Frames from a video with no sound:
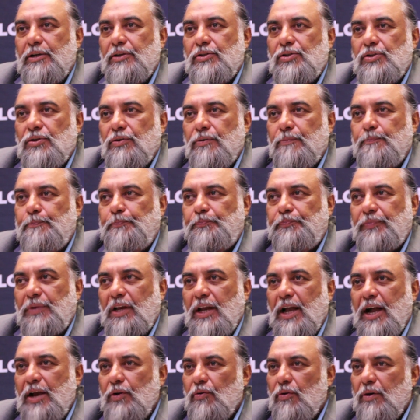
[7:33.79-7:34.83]
So
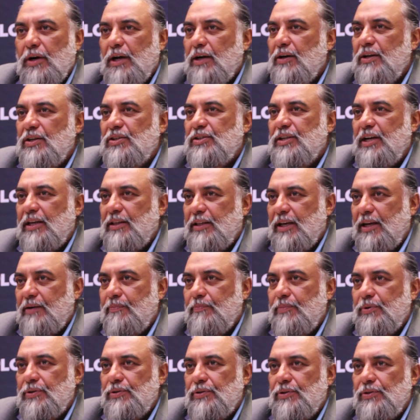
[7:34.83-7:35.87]
I don't understand
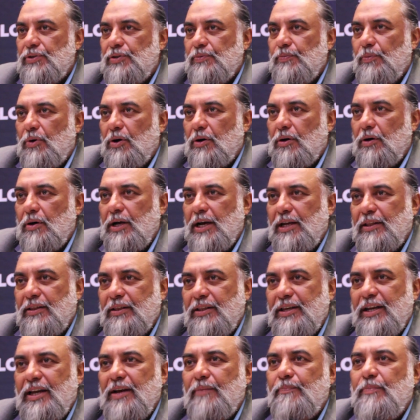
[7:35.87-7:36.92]
that business model,
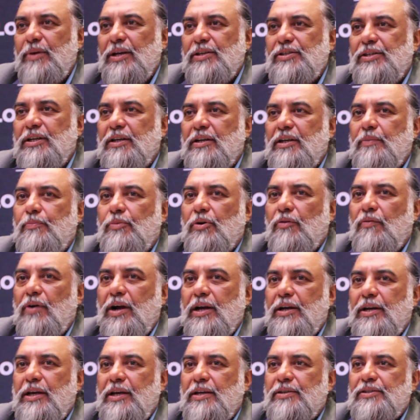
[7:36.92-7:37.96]
and they are basically
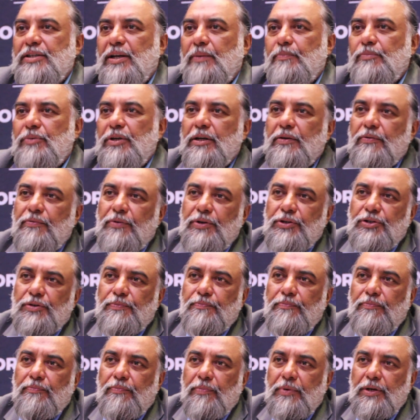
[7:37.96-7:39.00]
providing something
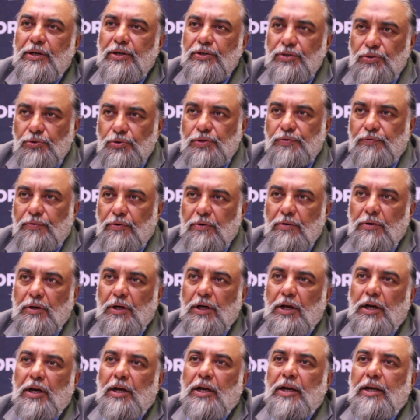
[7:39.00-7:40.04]
which is useful
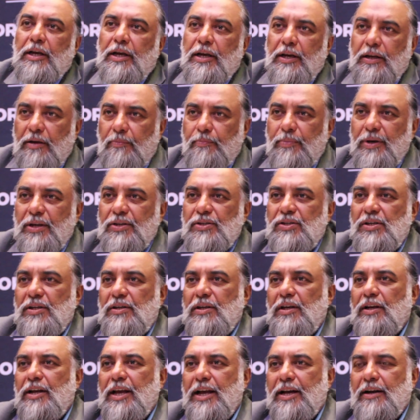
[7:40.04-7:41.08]
in a big
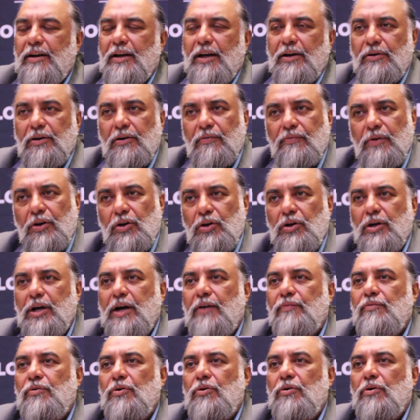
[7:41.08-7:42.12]
city like London, when you
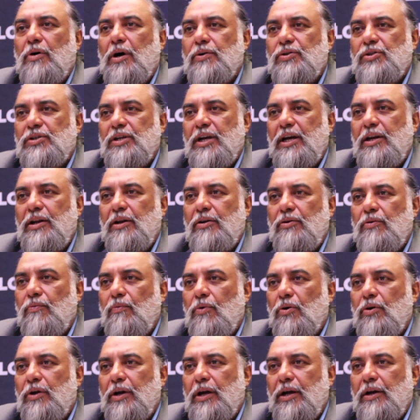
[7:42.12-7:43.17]
have to go outside and you
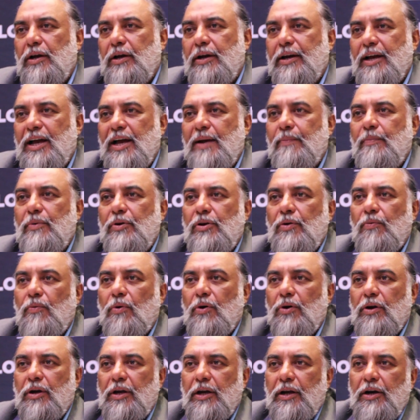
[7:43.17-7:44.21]
want to get a cab and you
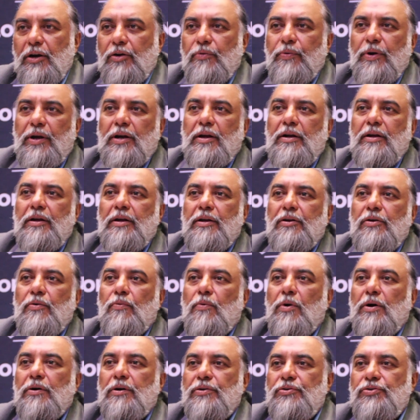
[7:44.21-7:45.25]
want to get it quickly and you
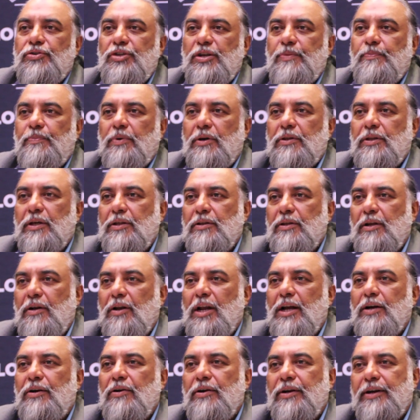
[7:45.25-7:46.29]
want it cheaper than the
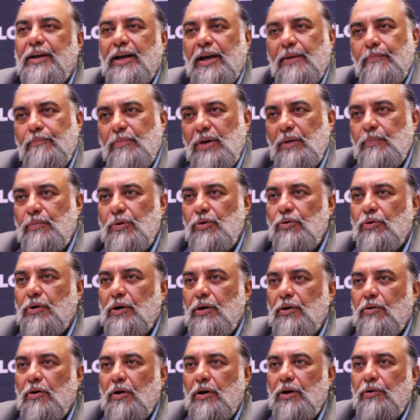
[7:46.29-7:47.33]
London cab. Maybe you
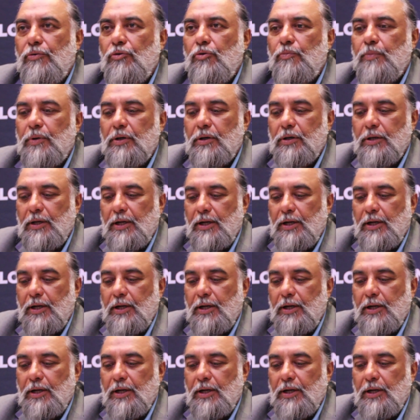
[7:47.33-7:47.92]
can call an Uber.